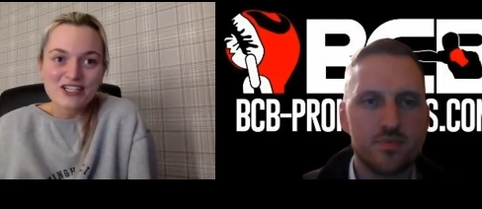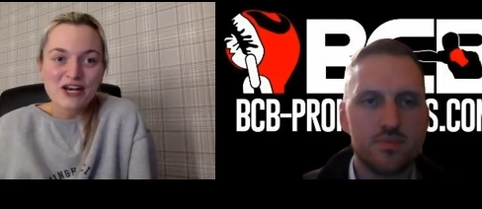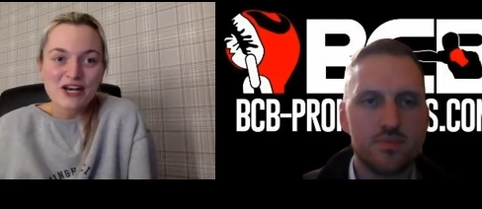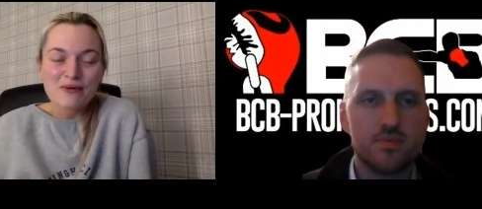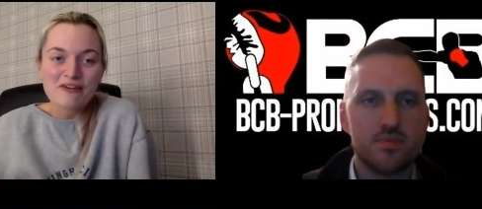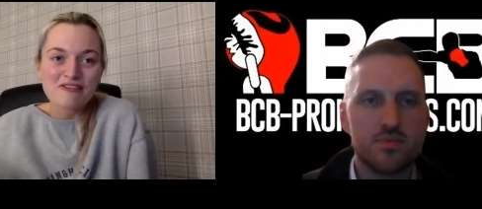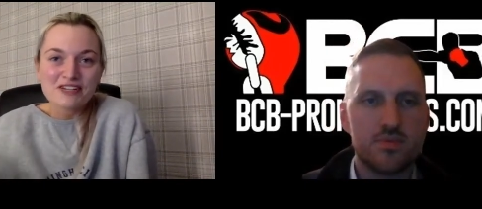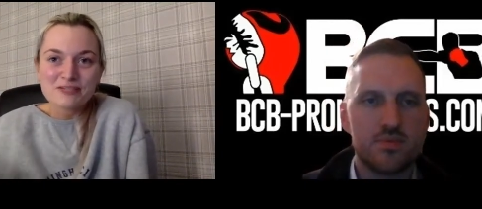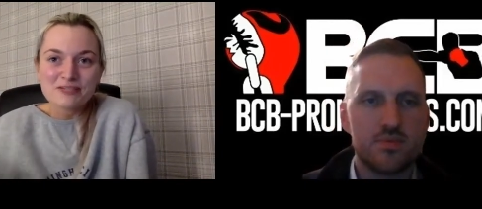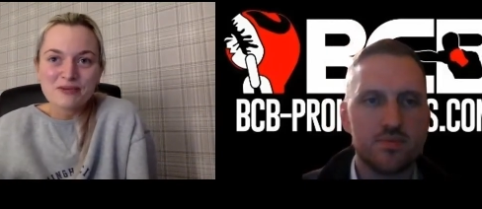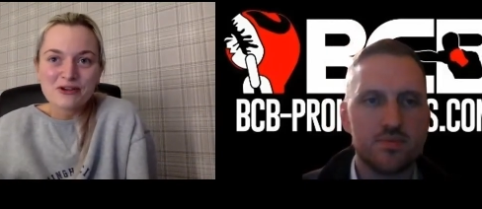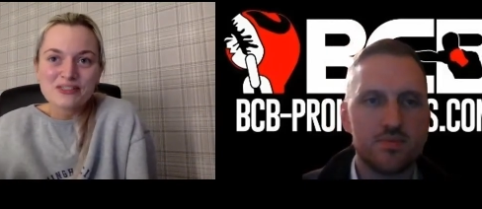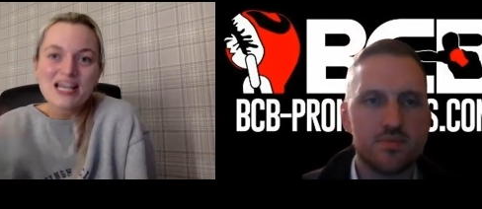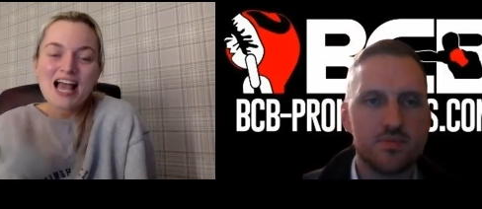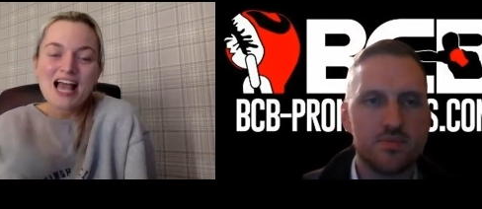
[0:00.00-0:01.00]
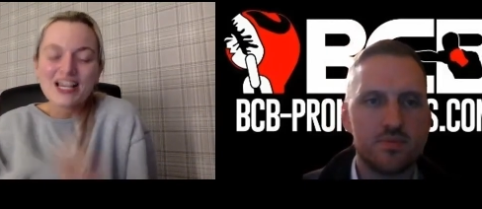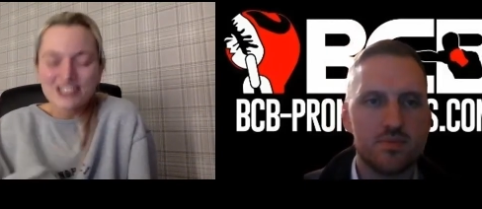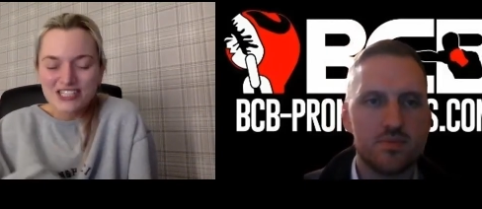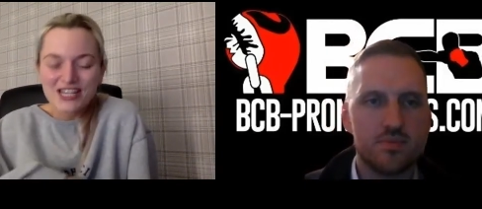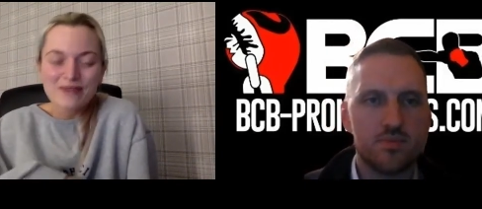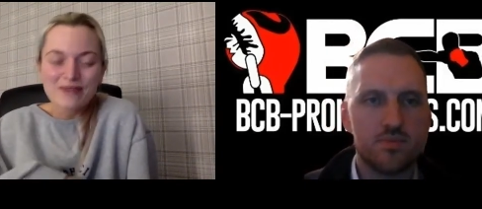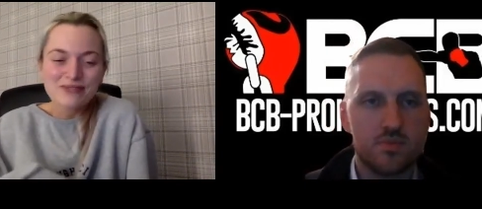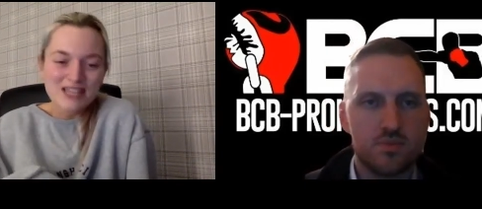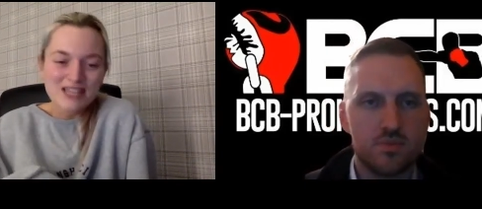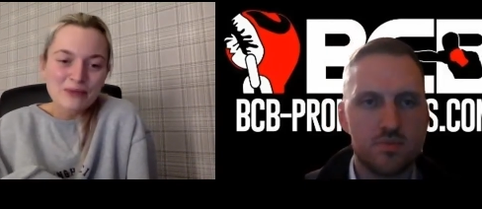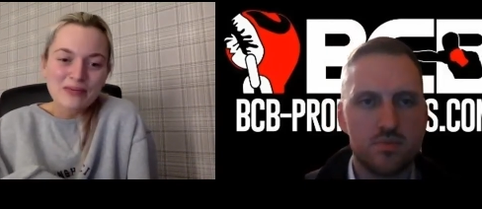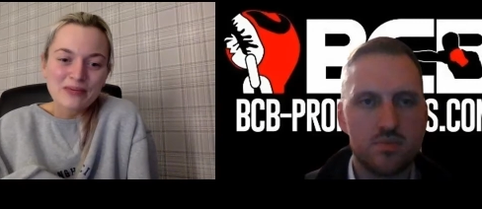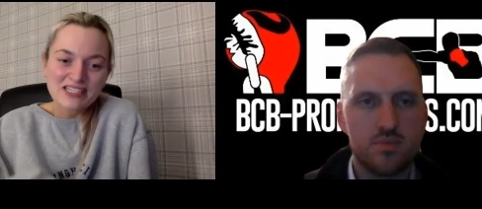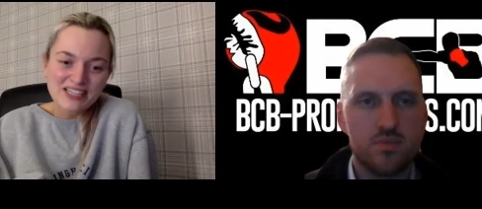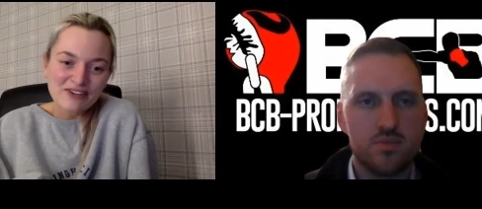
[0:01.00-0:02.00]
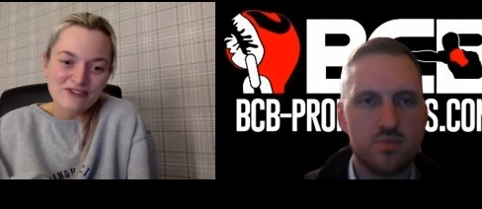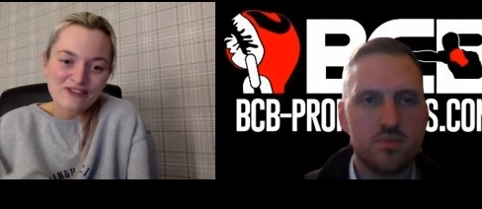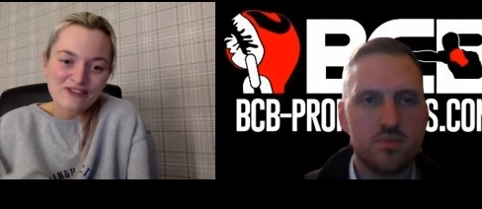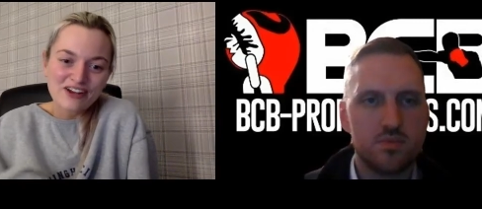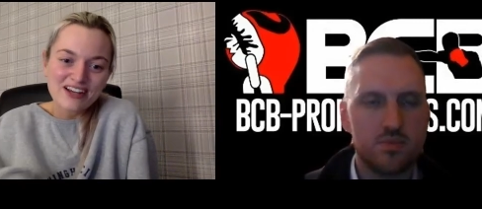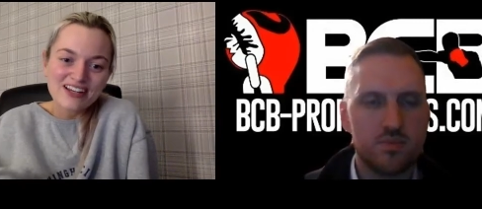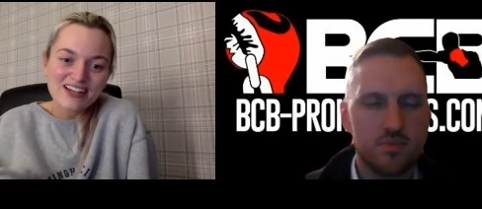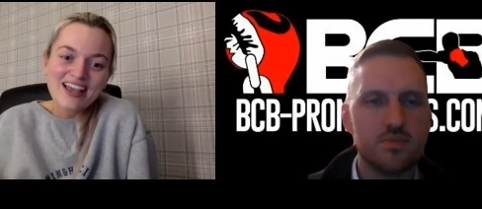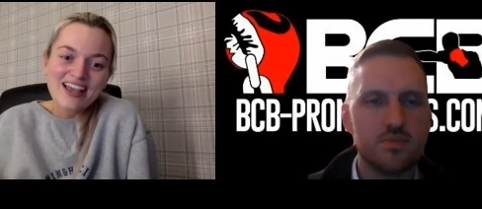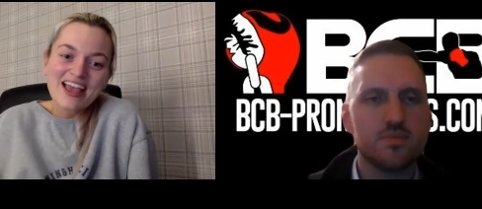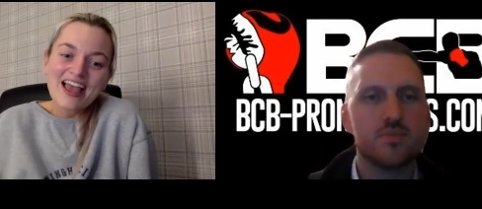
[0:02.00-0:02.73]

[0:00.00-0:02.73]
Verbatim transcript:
Speaker 1: know whether it's because last year was a little bit different,